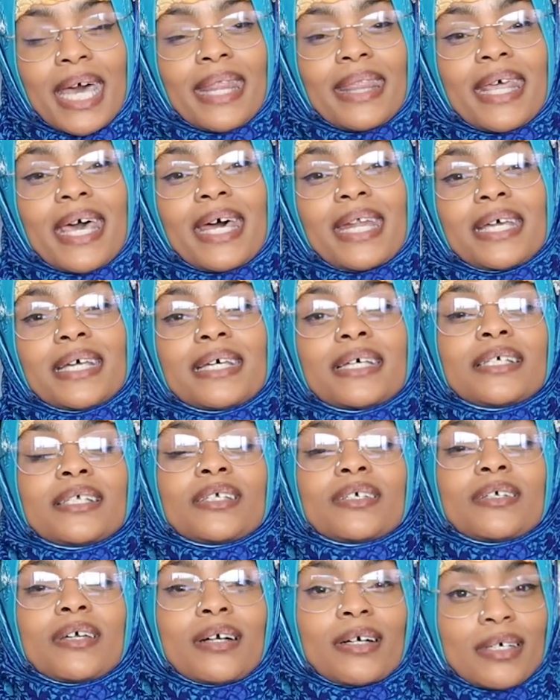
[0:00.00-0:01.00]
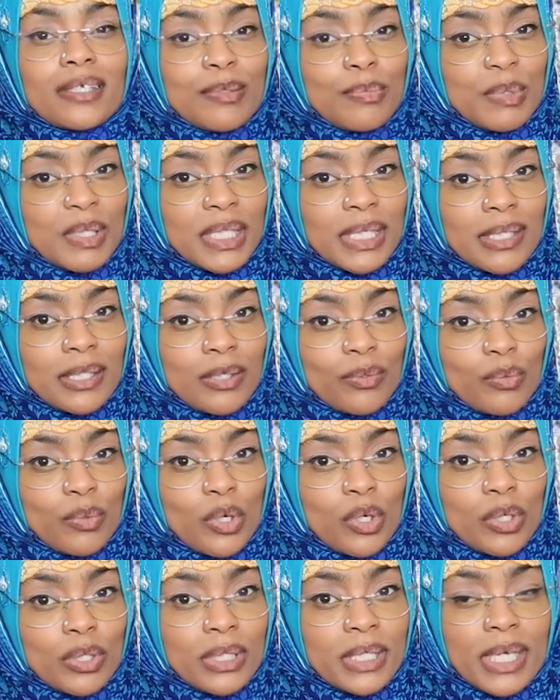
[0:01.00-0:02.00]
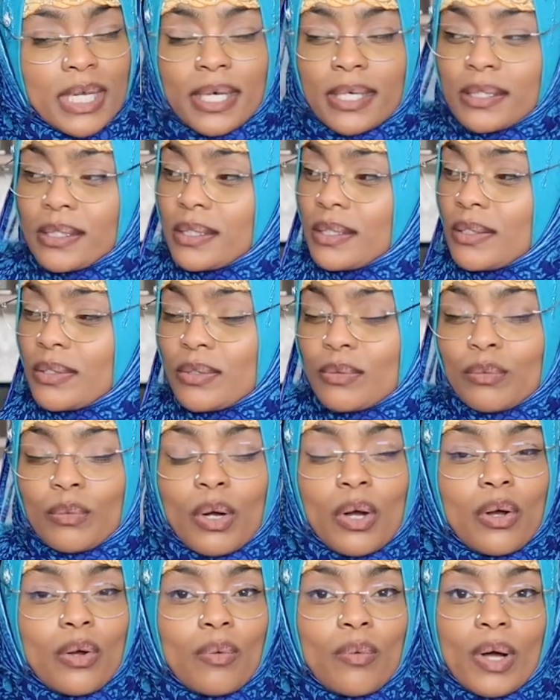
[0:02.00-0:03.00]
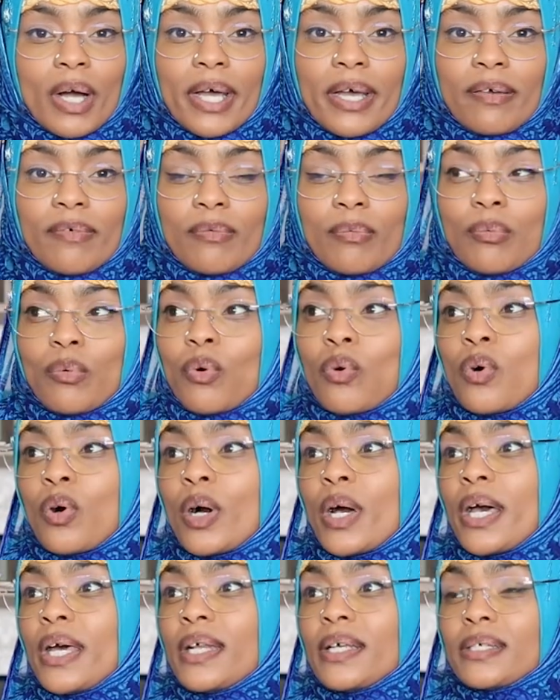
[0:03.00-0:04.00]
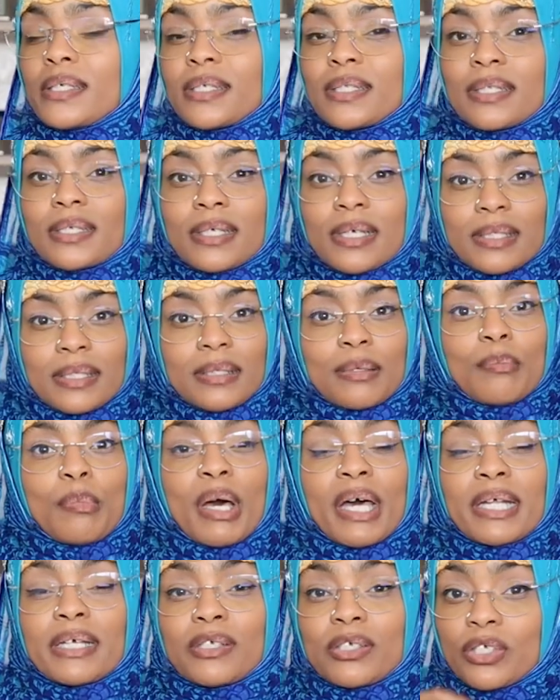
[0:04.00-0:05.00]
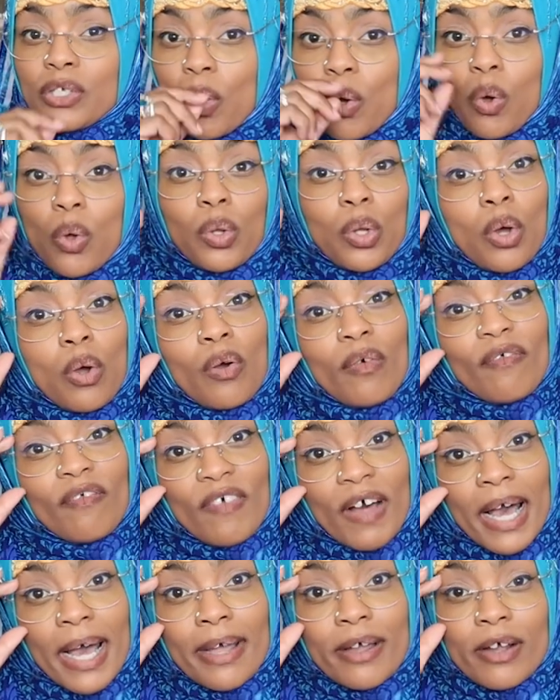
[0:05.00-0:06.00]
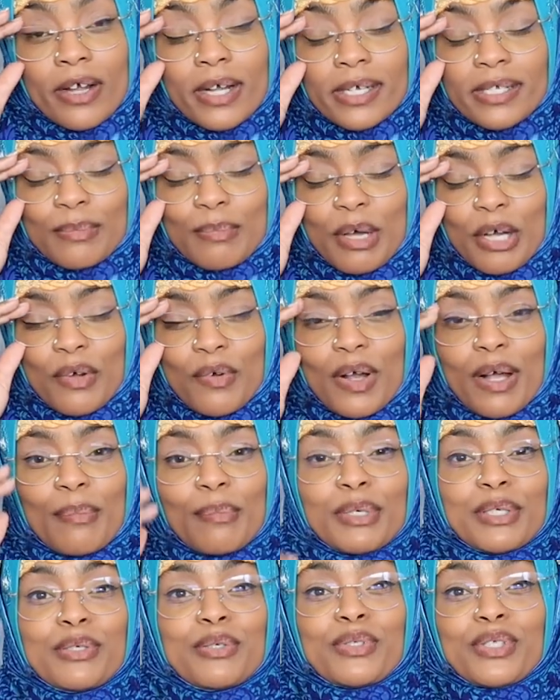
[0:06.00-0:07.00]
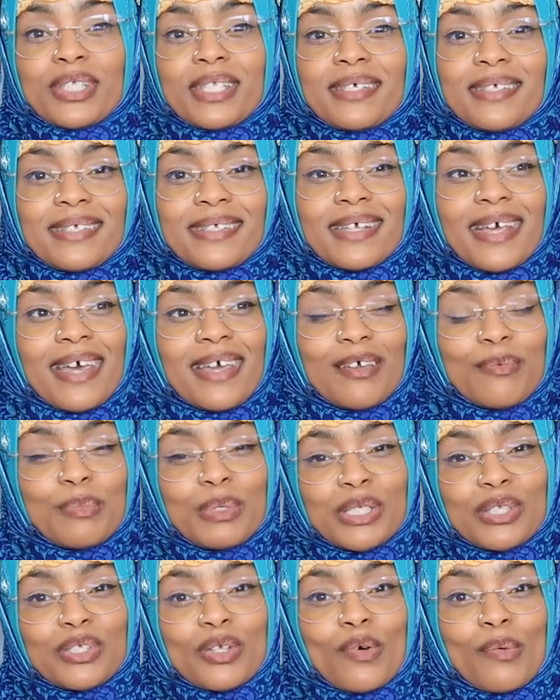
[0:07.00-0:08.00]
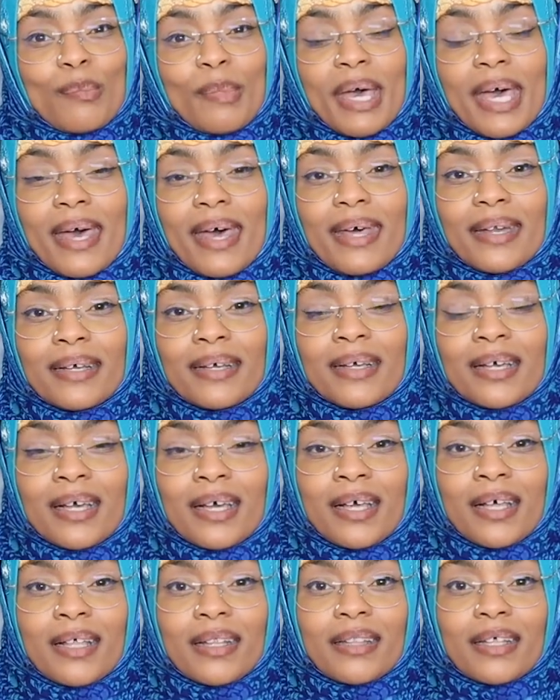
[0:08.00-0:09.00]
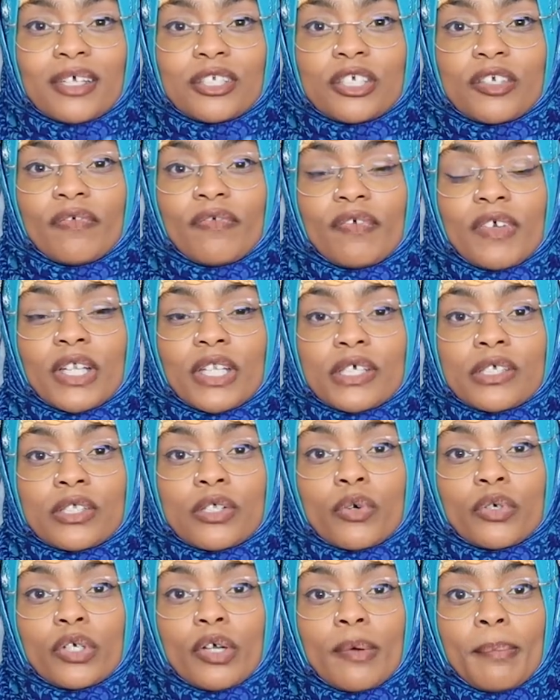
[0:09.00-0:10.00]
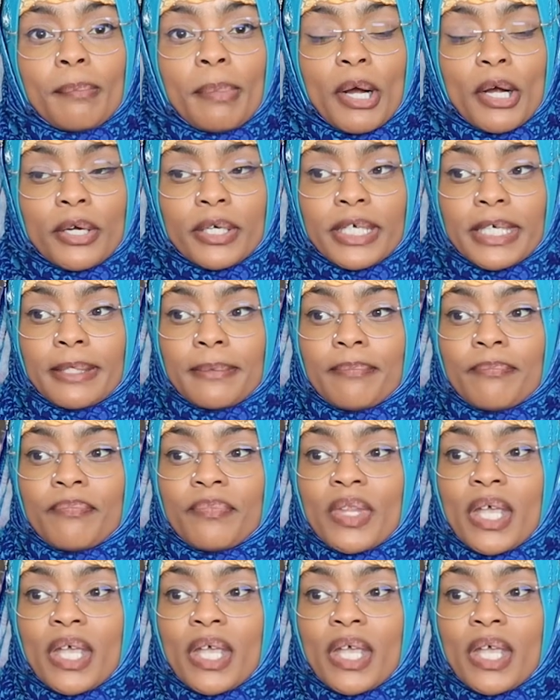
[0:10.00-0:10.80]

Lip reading: And that is your husband sent the wrong text to the wrong wife. Boy, this can set somebody's soul on fire, as my grandma used to say. You'd be so mad that you feel as though you're burning.